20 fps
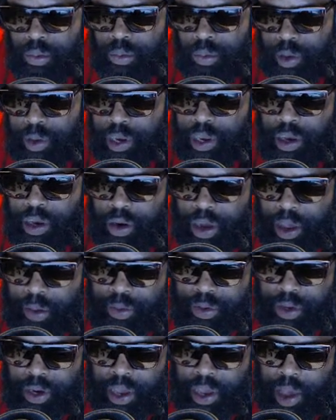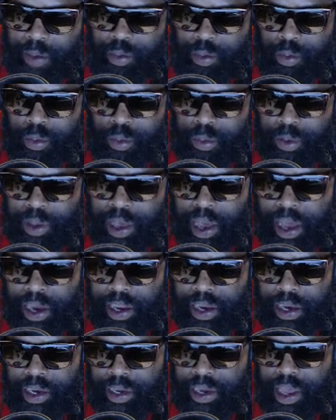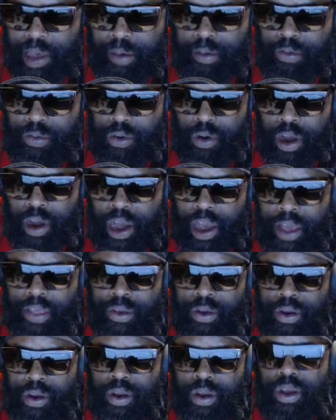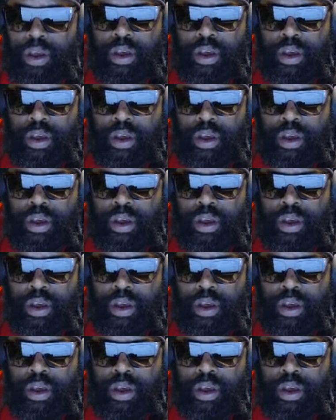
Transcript: we didn't know that was gonna happen when we got in the day before either.